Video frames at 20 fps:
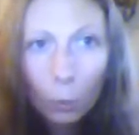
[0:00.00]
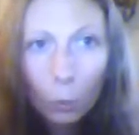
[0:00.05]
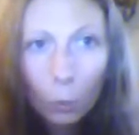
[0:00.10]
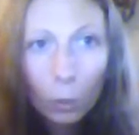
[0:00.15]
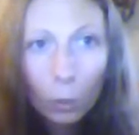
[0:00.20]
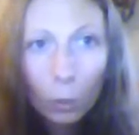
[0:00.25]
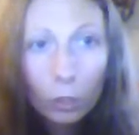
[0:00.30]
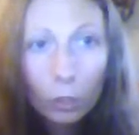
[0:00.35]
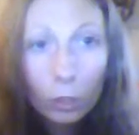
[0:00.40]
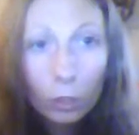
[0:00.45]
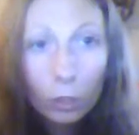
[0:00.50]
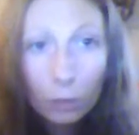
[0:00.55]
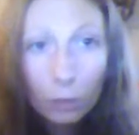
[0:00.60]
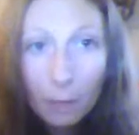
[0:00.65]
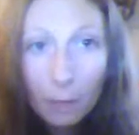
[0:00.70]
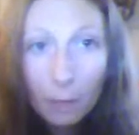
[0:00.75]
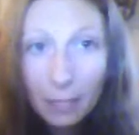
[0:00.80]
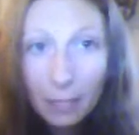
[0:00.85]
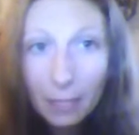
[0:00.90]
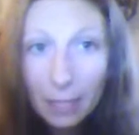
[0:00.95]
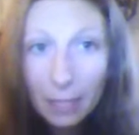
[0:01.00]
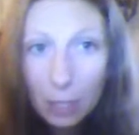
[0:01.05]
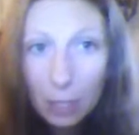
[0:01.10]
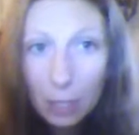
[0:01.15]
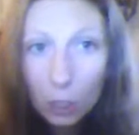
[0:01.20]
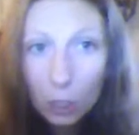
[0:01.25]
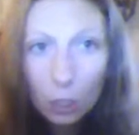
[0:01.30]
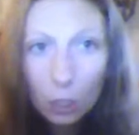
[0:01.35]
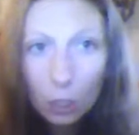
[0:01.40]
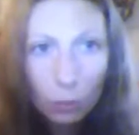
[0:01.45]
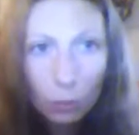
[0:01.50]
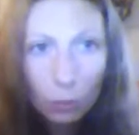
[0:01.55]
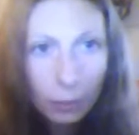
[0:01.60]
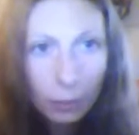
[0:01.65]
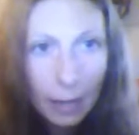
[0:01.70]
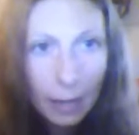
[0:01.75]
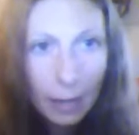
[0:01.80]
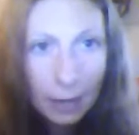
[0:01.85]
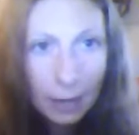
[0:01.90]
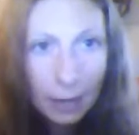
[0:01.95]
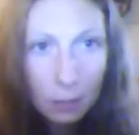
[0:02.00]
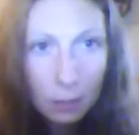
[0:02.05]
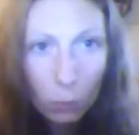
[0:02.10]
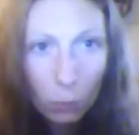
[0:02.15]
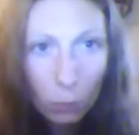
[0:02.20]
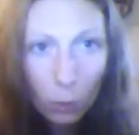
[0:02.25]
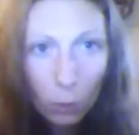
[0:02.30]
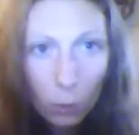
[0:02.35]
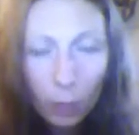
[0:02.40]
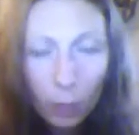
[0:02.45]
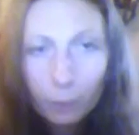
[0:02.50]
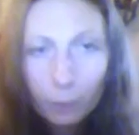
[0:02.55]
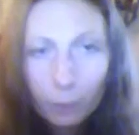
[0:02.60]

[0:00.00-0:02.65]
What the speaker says: or to do some meditation, to relax more.